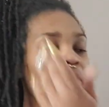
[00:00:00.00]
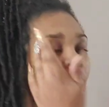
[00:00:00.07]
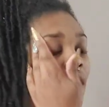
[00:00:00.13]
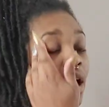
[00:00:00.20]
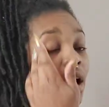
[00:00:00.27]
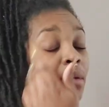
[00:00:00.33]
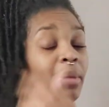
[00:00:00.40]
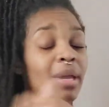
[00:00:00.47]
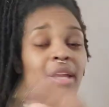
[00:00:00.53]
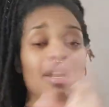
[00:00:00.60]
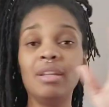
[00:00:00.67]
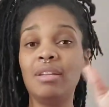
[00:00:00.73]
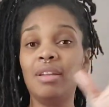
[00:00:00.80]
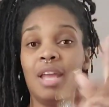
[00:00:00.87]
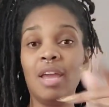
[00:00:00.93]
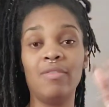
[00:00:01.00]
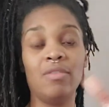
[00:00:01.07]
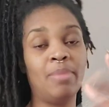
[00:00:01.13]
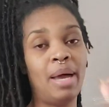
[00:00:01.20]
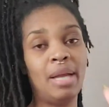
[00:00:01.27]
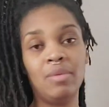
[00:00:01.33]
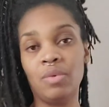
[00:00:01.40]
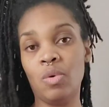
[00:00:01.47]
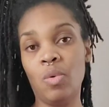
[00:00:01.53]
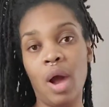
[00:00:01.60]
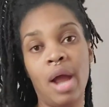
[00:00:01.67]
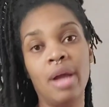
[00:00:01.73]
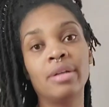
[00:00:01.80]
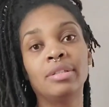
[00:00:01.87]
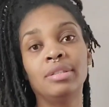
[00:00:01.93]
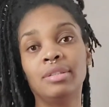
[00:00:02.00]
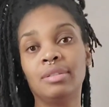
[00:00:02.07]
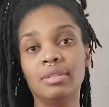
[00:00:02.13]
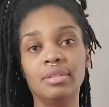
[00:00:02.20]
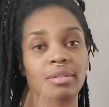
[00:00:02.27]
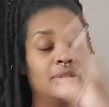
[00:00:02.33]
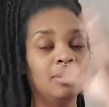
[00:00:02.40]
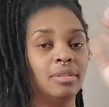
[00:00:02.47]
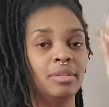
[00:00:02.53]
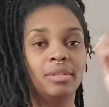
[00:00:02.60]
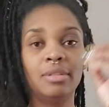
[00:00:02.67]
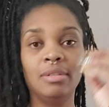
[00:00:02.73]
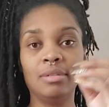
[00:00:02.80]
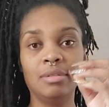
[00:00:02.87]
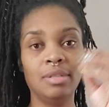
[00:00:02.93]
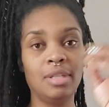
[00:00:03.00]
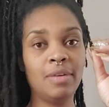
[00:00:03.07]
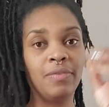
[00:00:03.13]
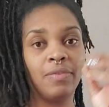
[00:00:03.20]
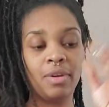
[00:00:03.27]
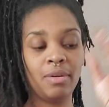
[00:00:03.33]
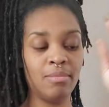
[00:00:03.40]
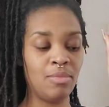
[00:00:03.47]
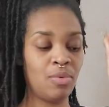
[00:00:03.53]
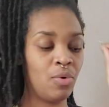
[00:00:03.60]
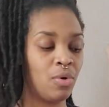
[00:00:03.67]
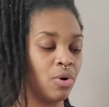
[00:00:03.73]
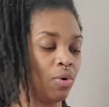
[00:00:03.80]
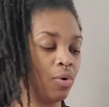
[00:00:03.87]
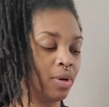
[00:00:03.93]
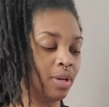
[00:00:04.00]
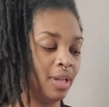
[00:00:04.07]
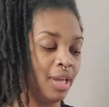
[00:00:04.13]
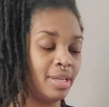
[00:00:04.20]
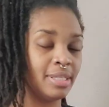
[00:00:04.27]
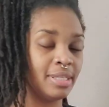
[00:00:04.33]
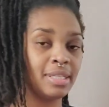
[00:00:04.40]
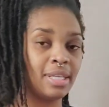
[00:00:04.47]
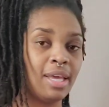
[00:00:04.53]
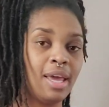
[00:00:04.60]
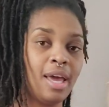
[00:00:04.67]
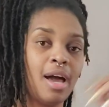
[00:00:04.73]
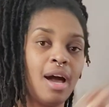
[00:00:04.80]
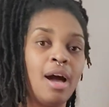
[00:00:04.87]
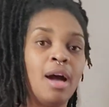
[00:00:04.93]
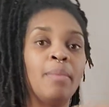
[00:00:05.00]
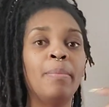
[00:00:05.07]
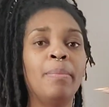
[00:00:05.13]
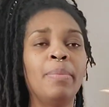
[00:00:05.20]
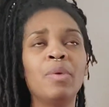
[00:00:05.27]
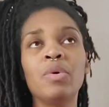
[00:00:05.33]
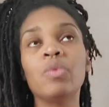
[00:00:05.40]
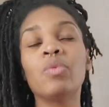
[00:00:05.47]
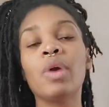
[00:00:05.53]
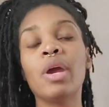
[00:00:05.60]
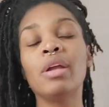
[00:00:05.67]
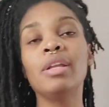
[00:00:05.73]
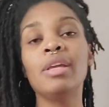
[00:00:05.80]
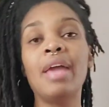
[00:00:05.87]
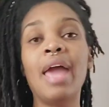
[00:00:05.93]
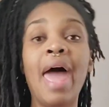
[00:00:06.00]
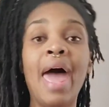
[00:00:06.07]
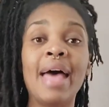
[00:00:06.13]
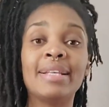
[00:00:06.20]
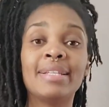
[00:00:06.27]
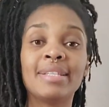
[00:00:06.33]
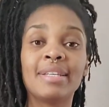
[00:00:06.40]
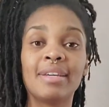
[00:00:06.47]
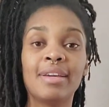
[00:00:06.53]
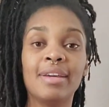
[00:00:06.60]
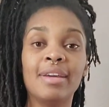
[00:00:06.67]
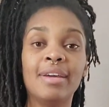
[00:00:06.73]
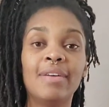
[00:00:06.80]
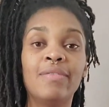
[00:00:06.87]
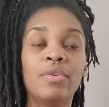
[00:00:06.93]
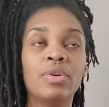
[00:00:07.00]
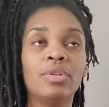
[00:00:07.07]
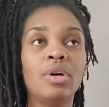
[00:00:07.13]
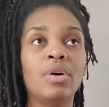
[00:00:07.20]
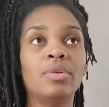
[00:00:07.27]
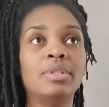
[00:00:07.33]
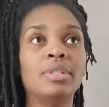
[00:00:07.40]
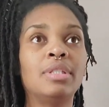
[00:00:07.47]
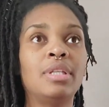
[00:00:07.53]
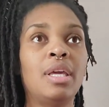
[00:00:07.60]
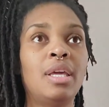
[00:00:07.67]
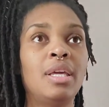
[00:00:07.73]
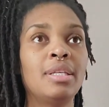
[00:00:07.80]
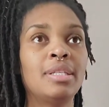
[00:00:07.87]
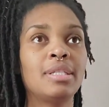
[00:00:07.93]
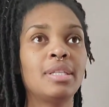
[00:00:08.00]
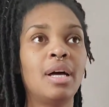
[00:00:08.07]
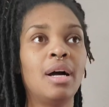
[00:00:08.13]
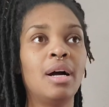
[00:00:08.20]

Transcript: And everybody requires different, more or less. But we rarely ask for those things.